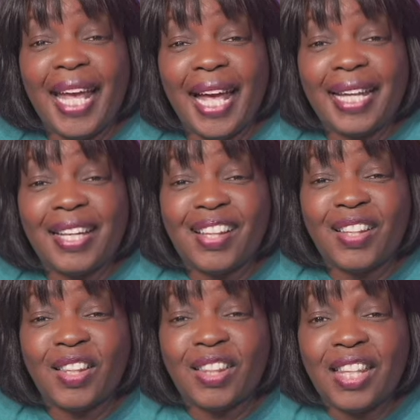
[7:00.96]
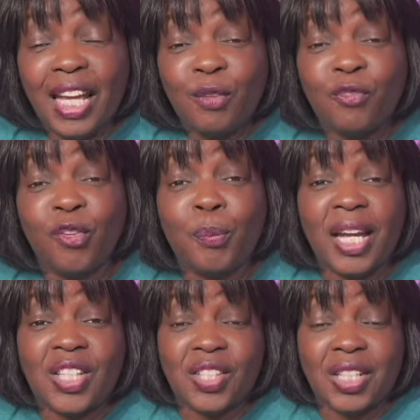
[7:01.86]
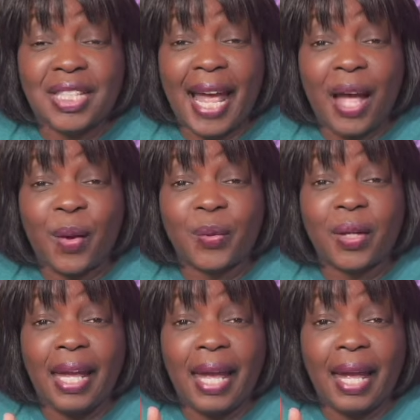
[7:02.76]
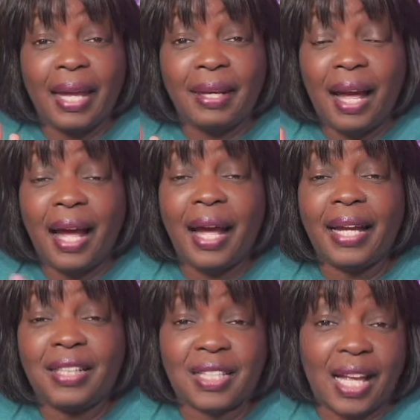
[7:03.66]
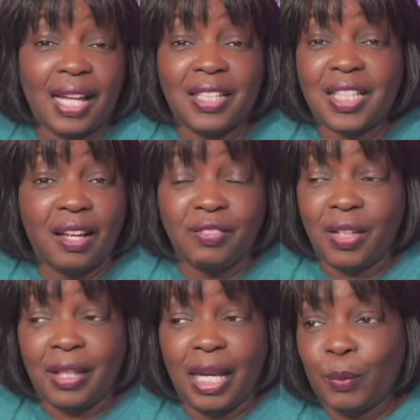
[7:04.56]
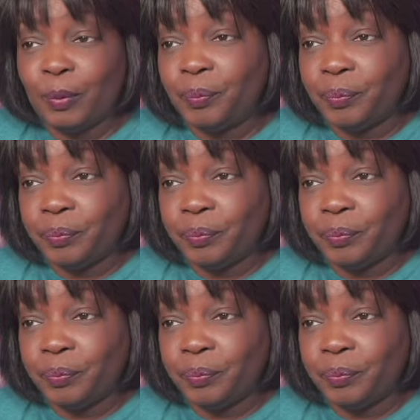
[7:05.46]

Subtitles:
get the information down. And I just love the label.